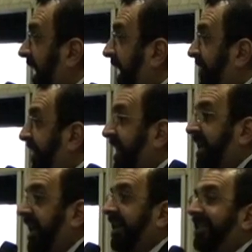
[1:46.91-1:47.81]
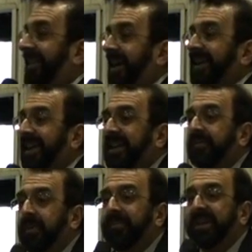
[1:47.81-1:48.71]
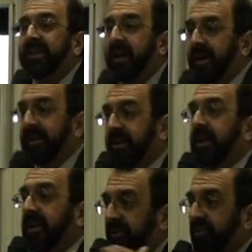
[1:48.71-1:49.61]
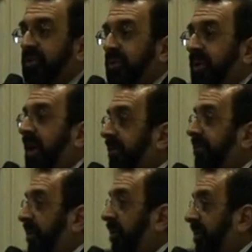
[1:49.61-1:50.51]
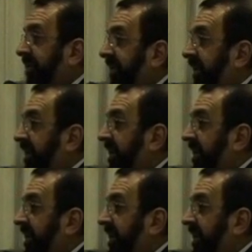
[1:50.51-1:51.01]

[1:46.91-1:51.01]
I think, has not yet even begun to unfold.